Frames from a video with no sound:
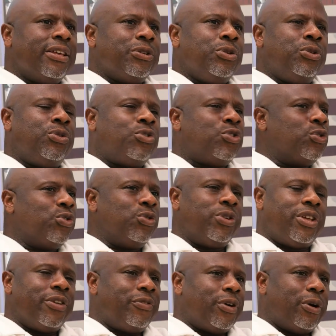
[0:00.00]
you
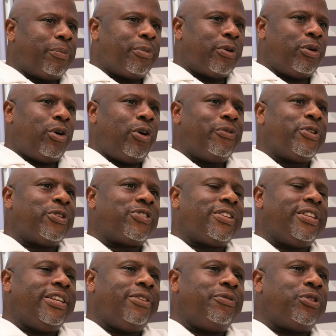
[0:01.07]
shouldn't give up.
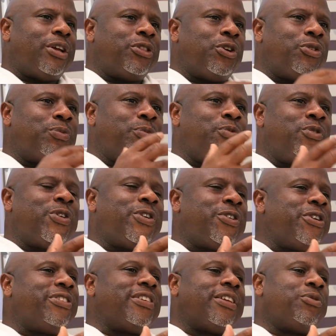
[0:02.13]
Obviously, if you're not very
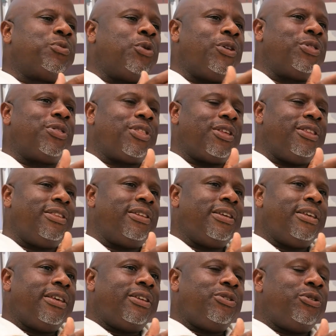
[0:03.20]
great at one thing,
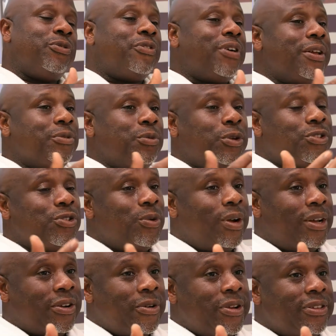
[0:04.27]
you find what you
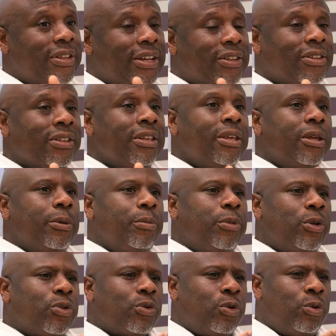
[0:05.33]
are great at.
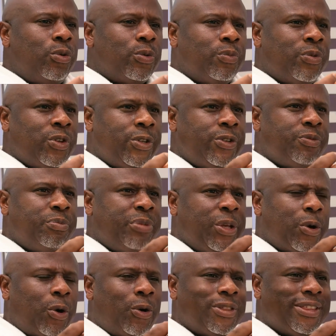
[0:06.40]
But always
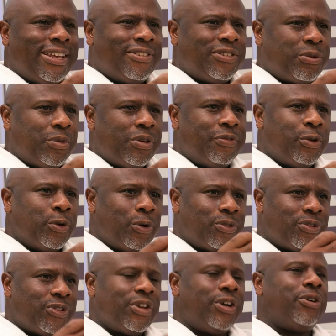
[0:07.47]
be honest with
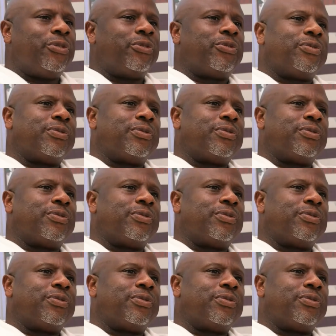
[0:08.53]
yourself